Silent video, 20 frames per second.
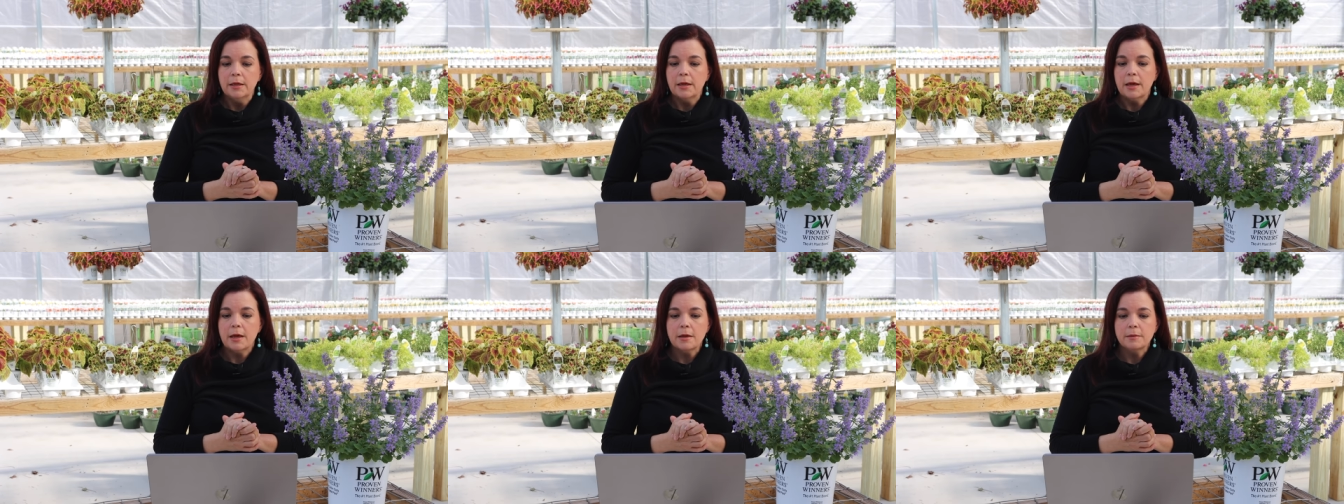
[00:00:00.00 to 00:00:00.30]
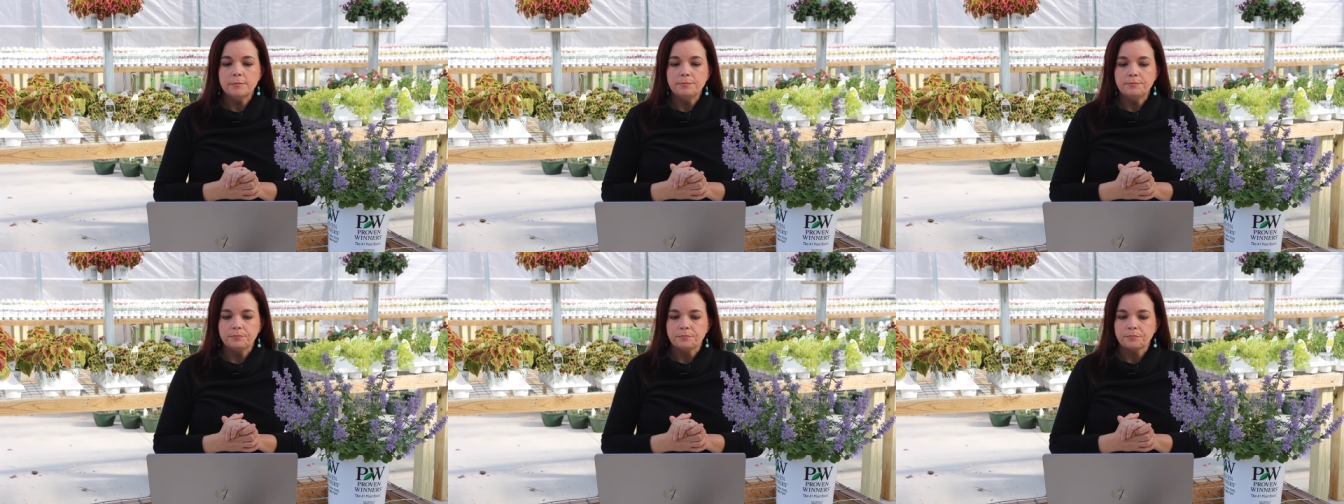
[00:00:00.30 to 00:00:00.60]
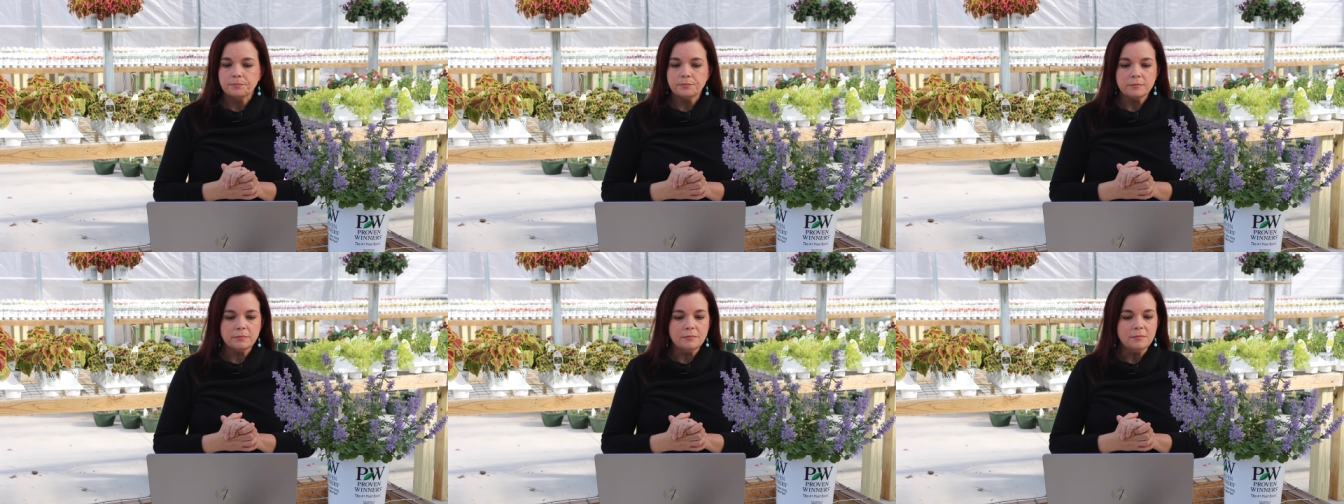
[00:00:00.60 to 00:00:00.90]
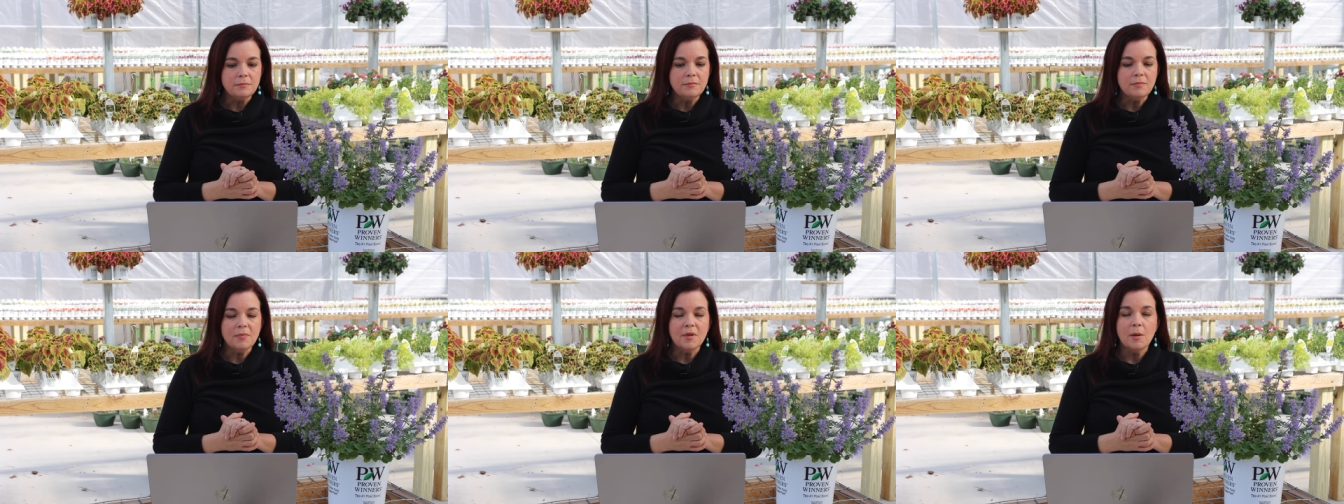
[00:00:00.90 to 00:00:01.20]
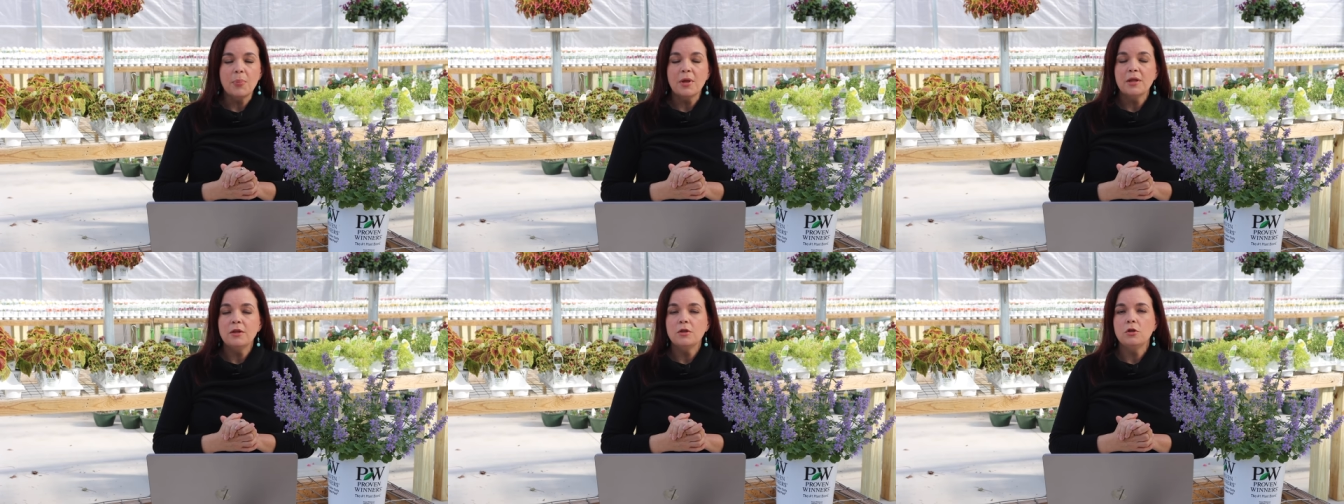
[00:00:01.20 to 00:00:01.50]
Um,
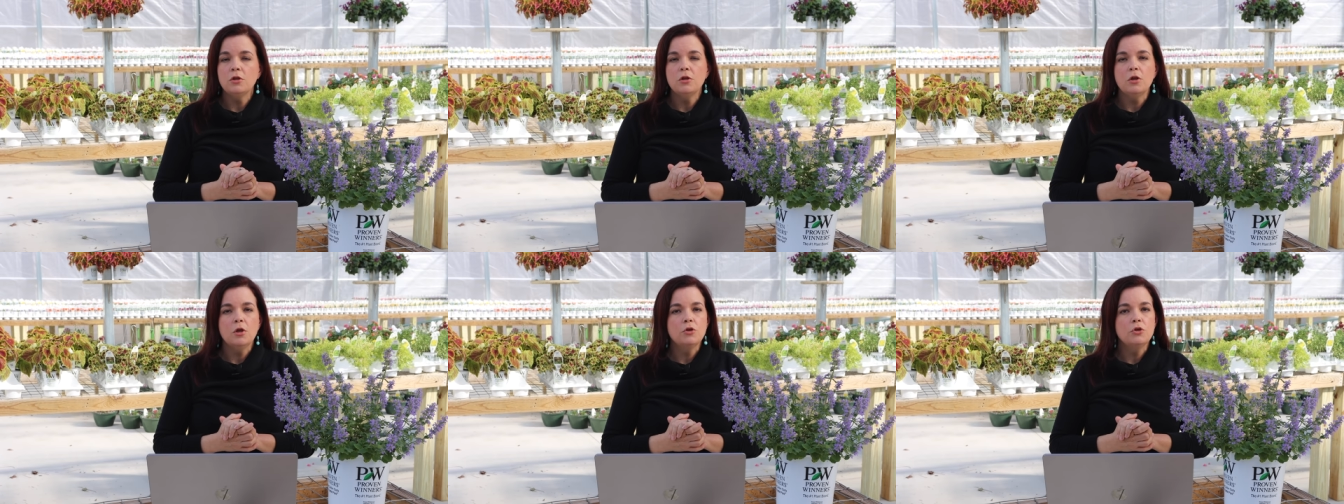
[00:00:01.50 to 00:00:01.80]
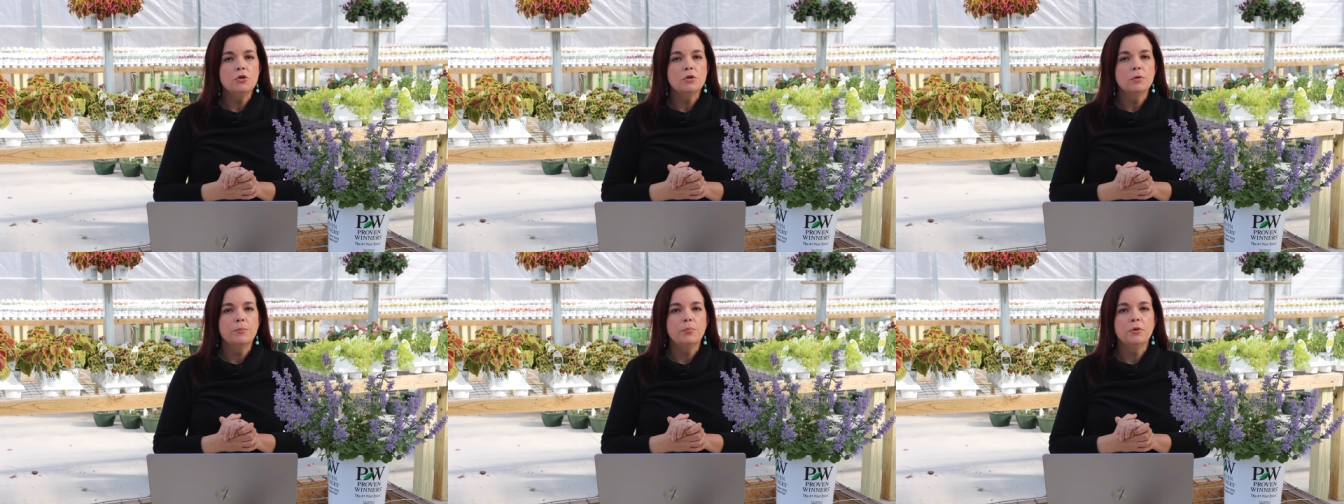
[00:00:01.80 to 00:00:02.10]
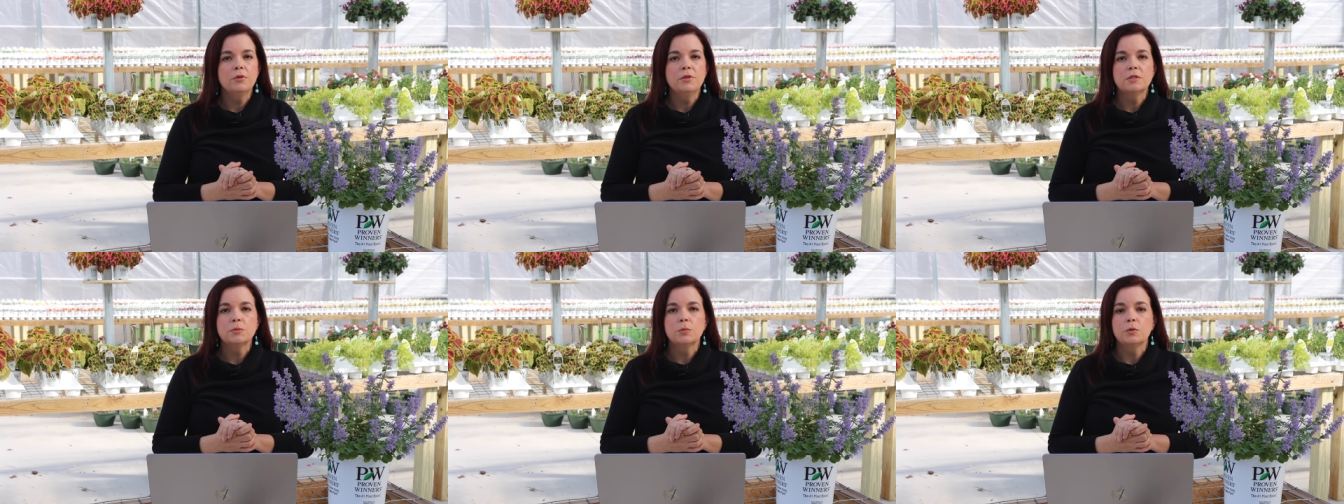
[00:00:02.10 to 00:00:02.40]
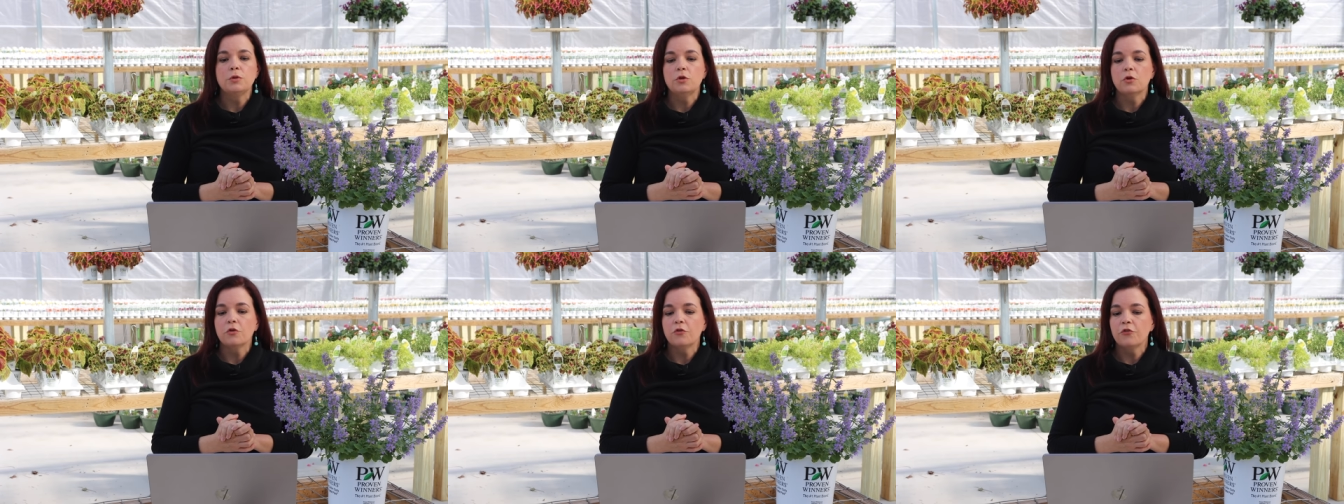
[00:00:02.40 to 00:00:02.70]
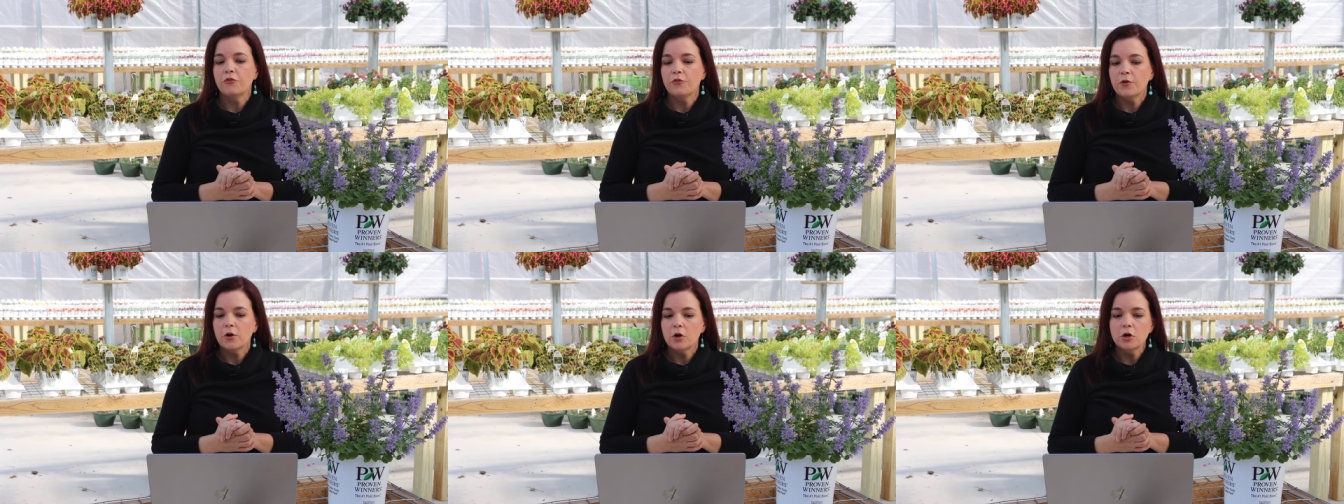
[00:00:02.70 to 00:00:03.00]
but you know, you can put this with your
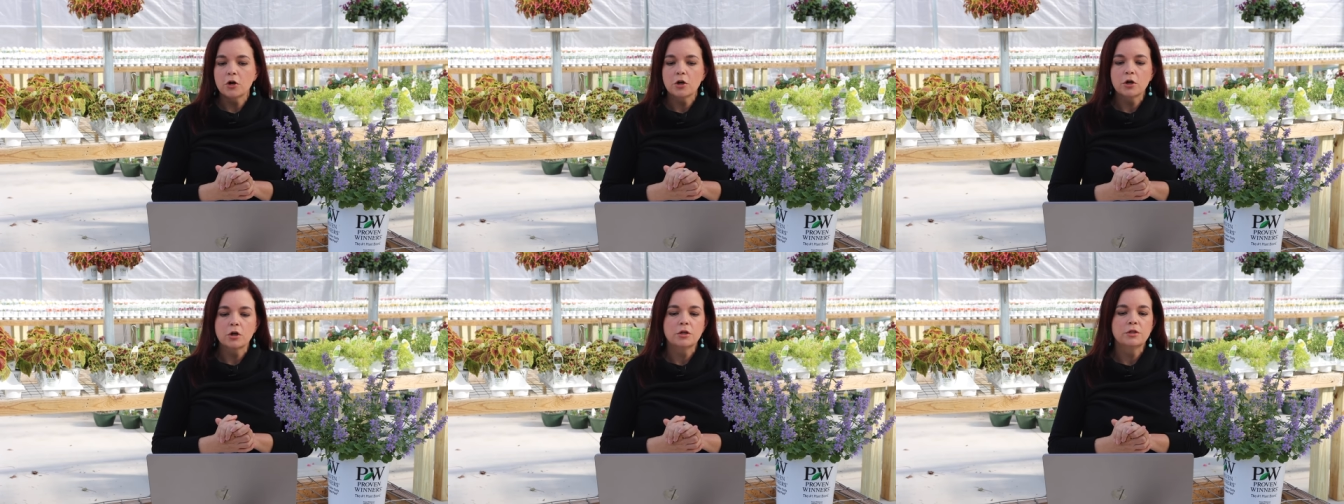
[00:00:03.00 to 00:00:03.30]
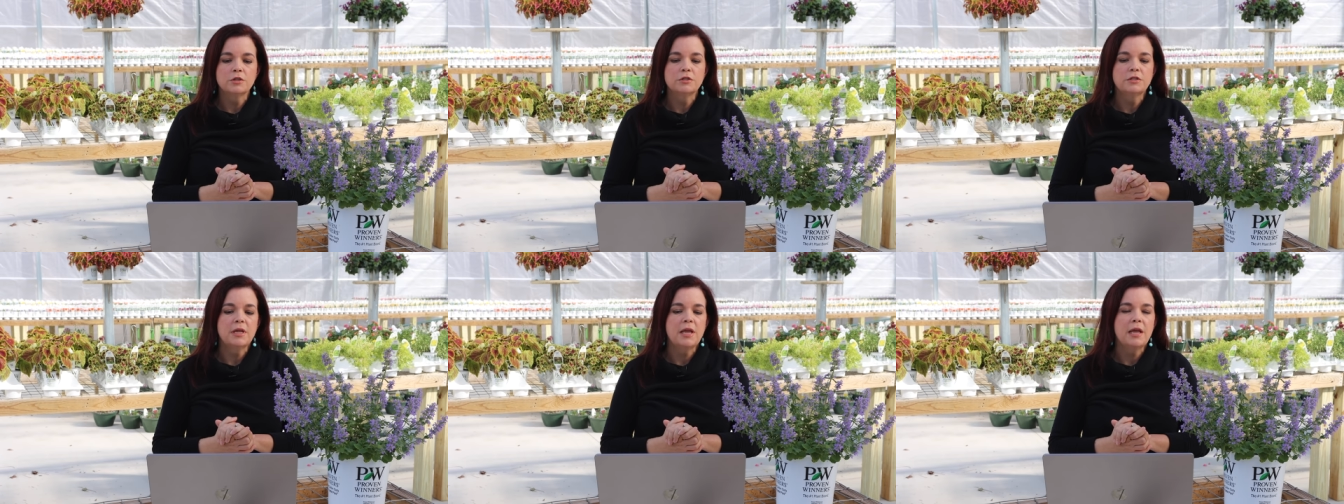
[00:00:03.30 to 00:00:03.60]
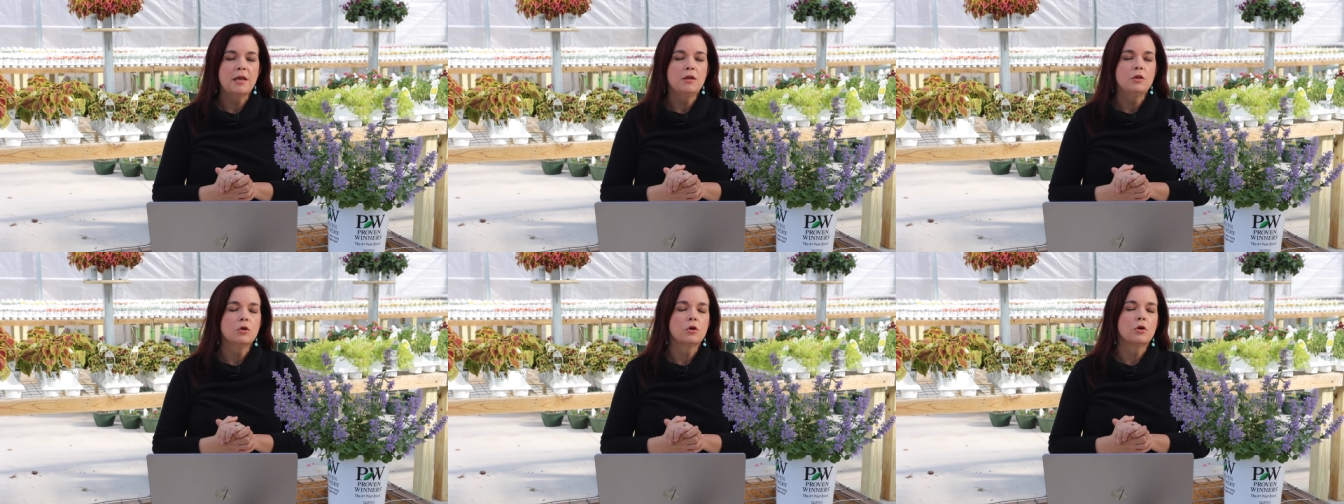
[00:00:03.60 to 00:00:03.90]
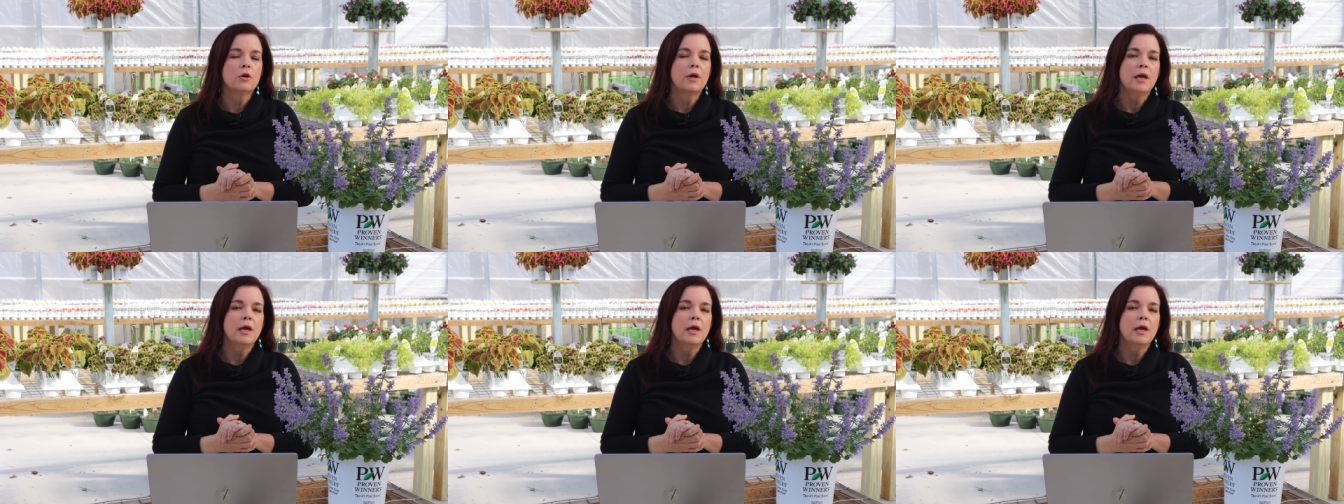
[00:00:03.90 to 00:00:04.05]
ferns and your